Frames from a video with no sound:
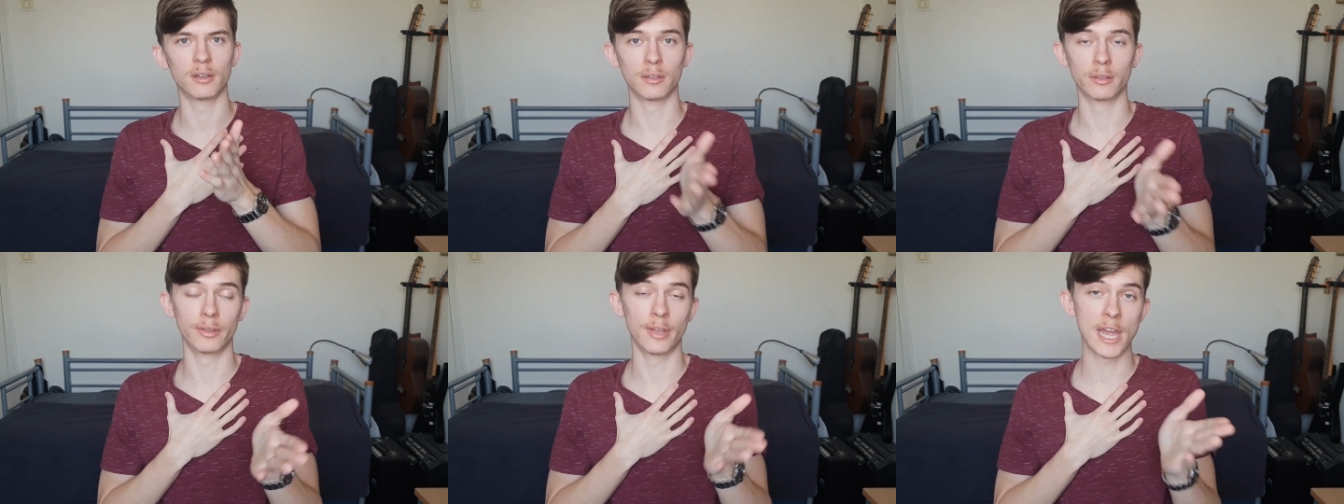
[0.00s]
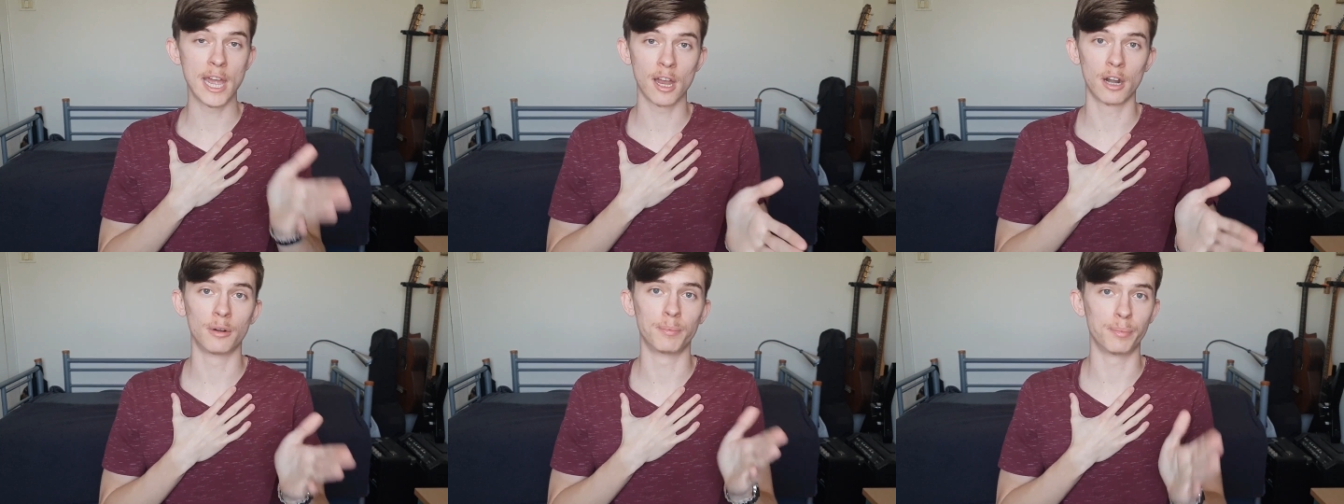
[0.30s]

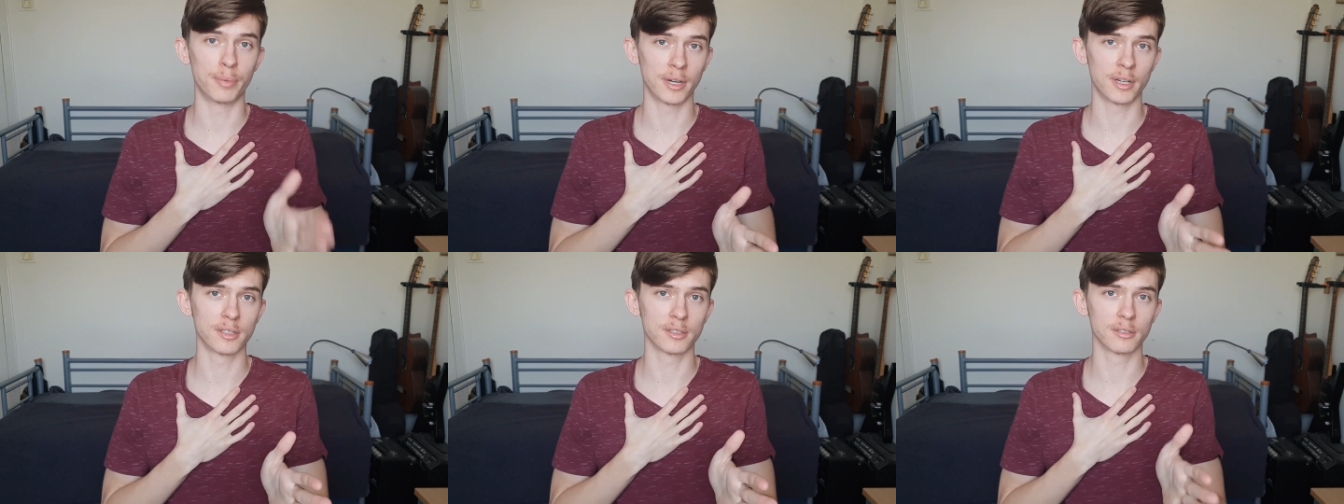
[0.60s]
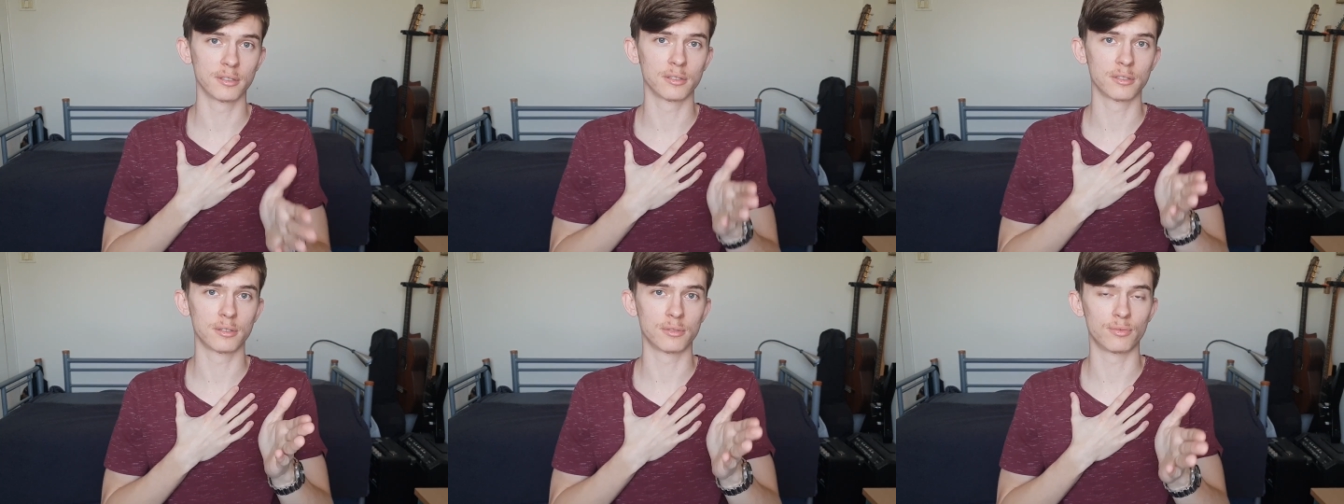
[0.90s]
their
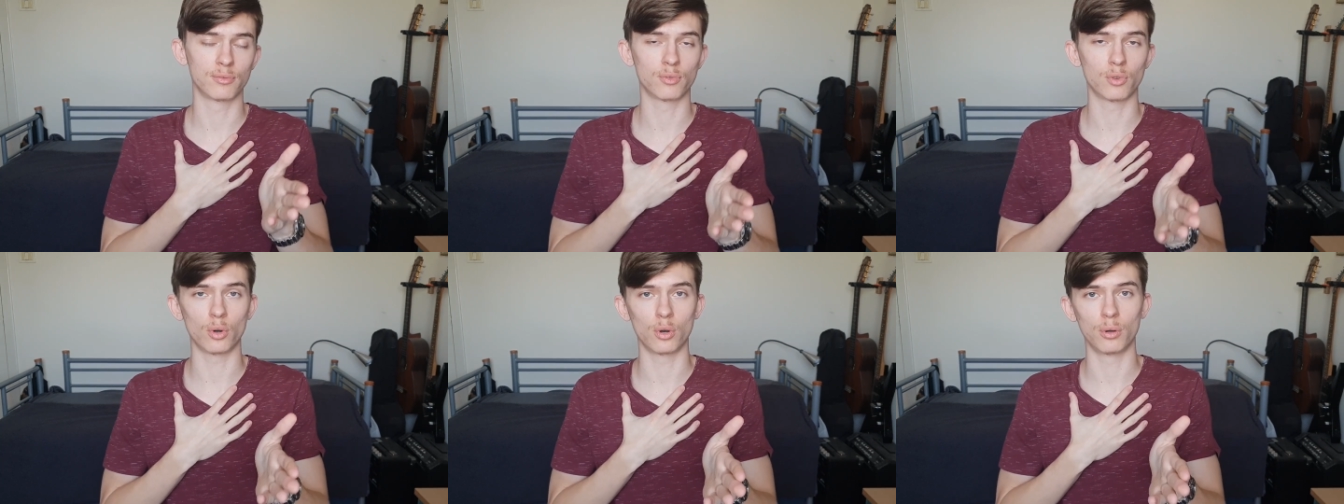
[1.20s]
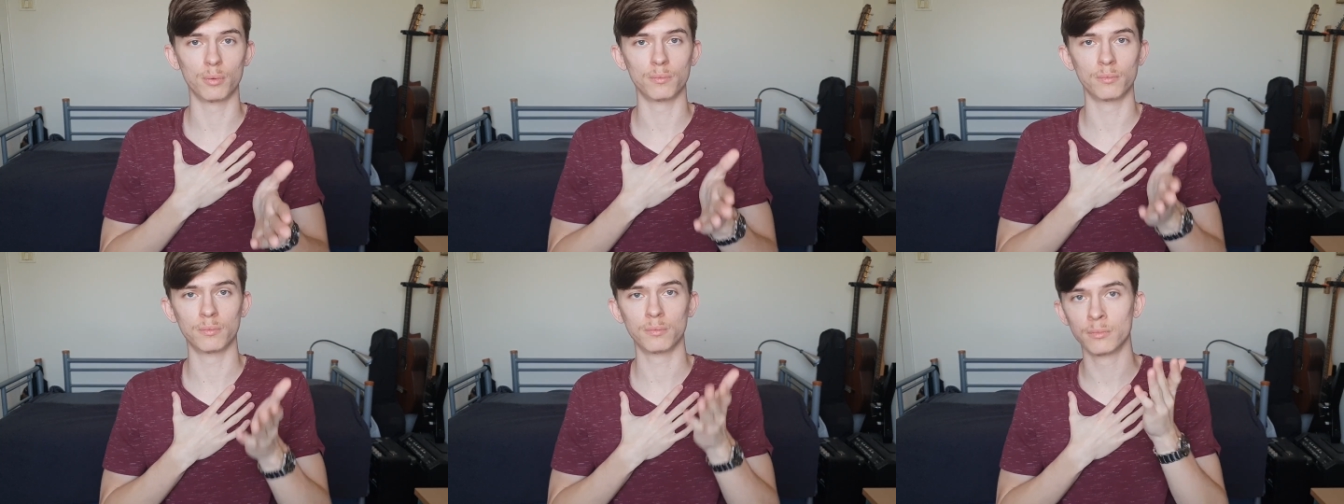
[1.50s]
puzzles
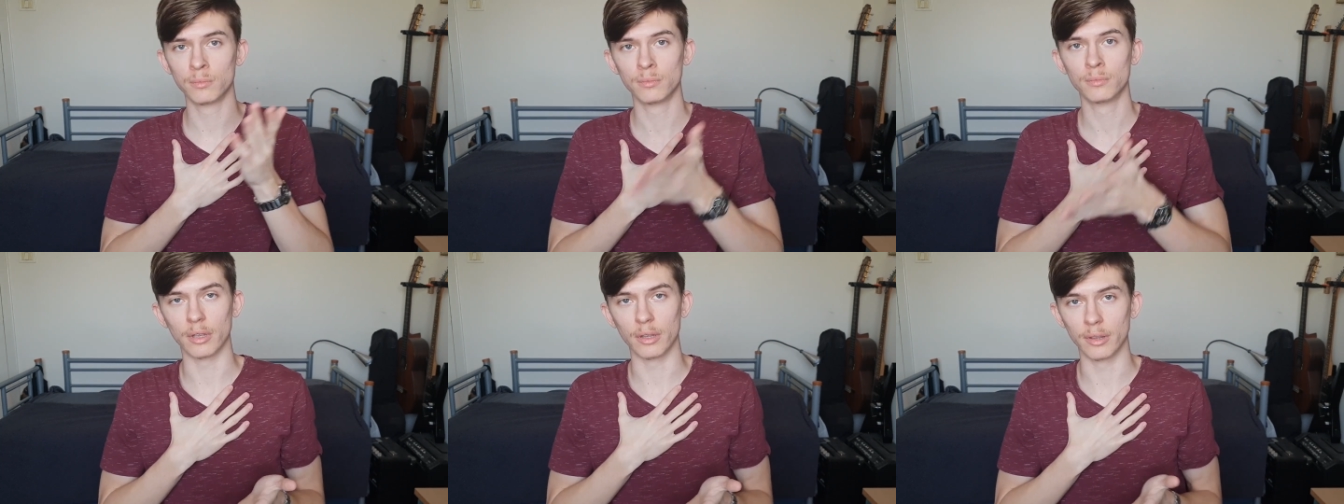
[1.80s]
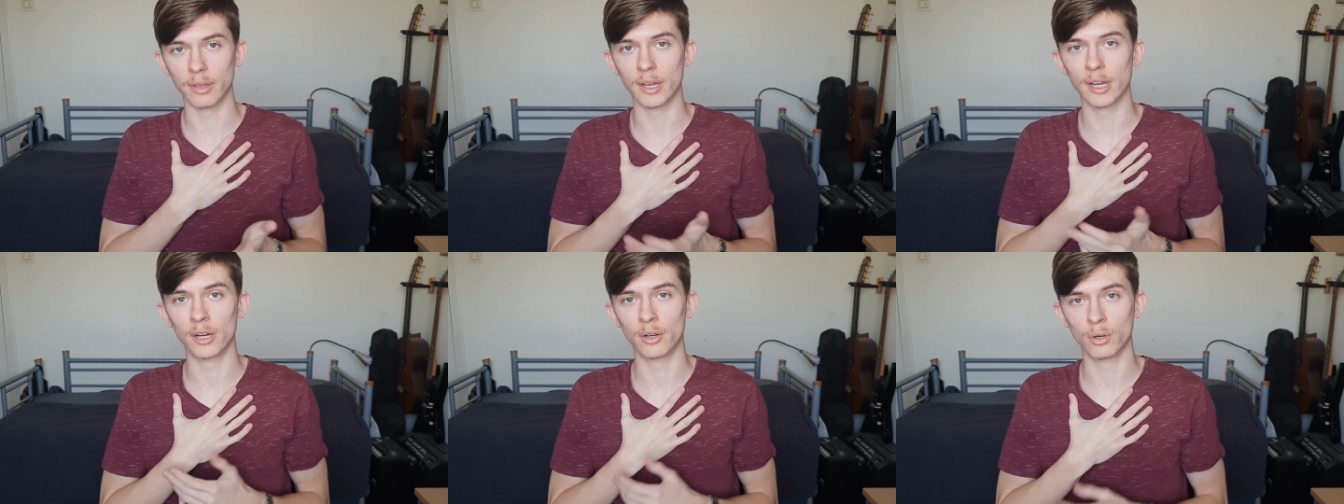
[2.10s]
from
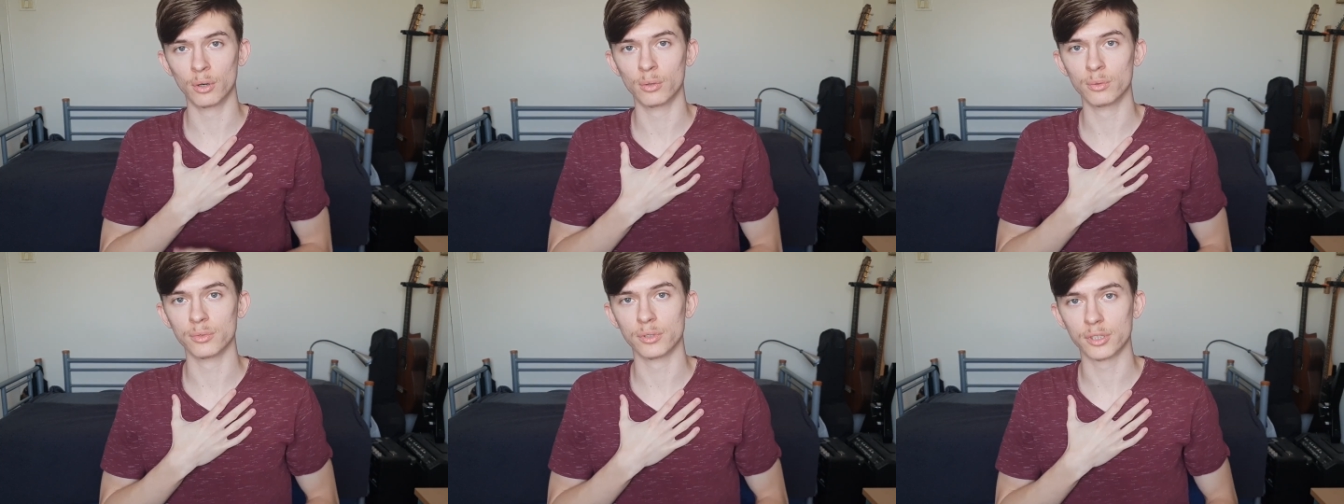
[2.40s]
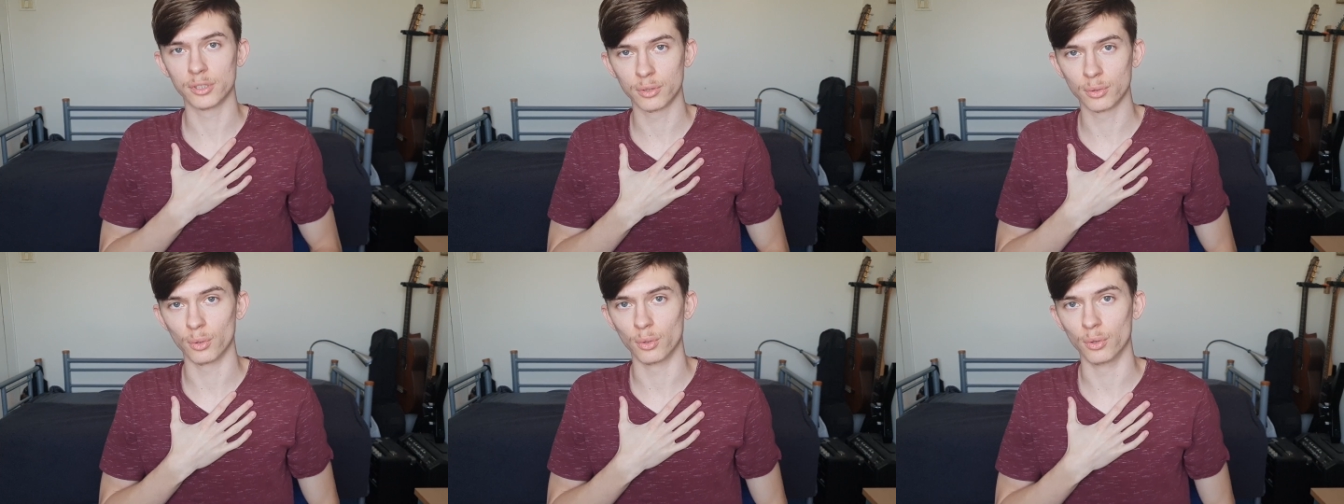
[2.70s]
their own
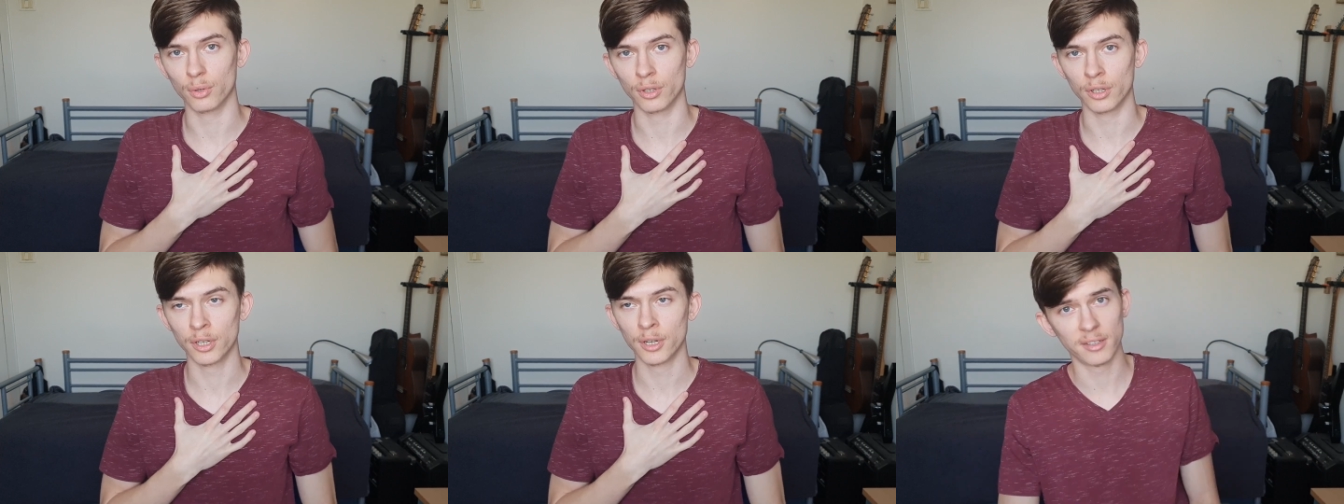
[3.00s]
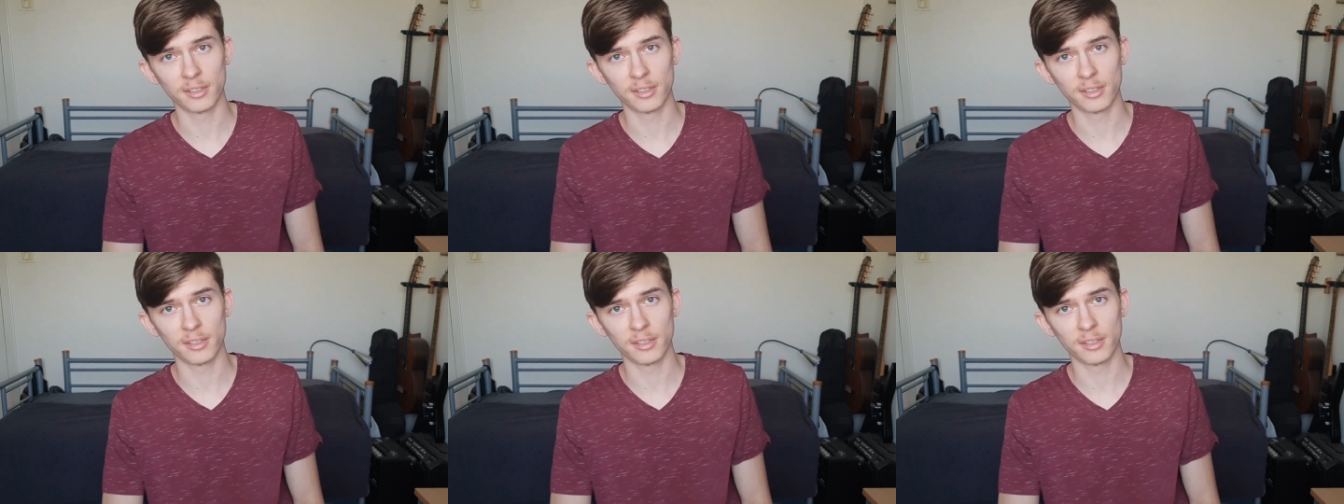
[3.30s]
store.